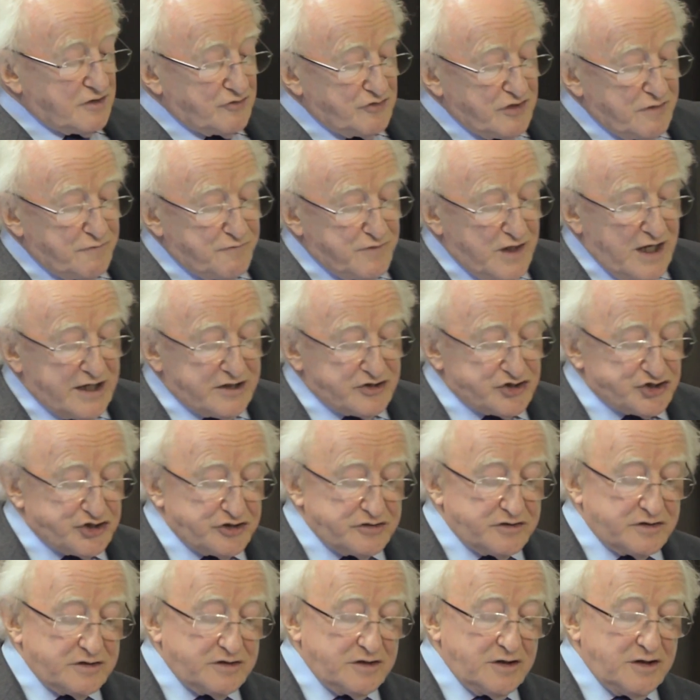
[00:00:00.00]
a
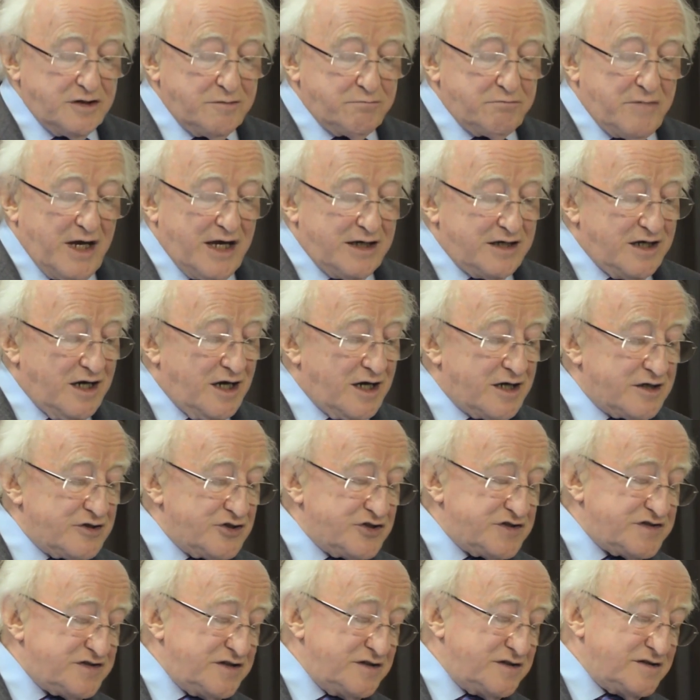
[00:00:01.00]
reflection many
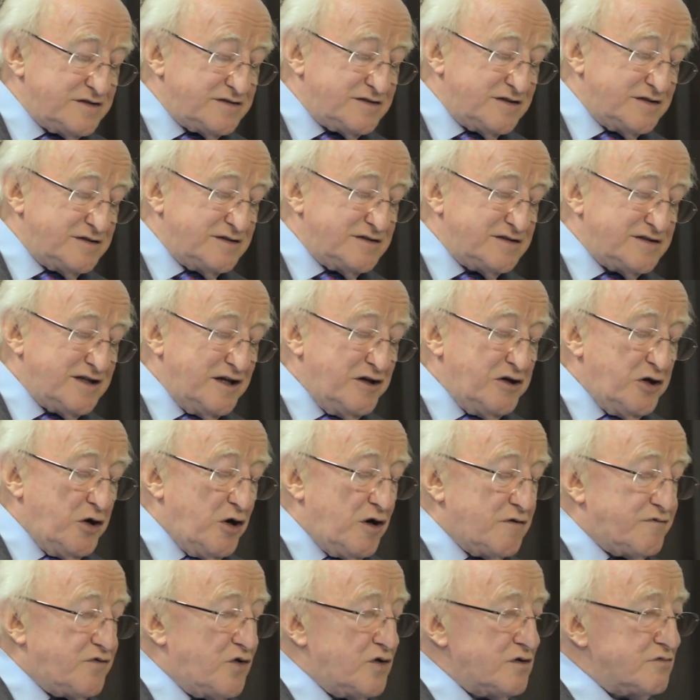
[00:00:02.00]
Irish citizens
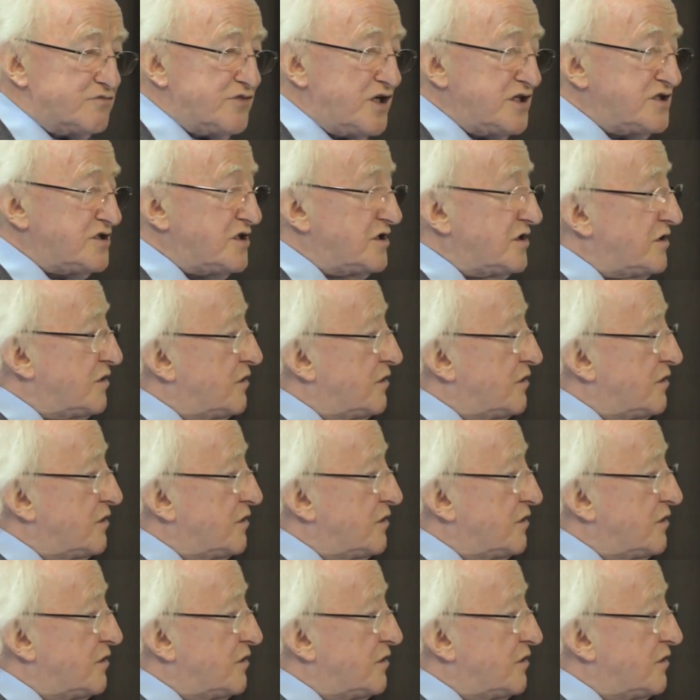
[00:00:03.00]
have already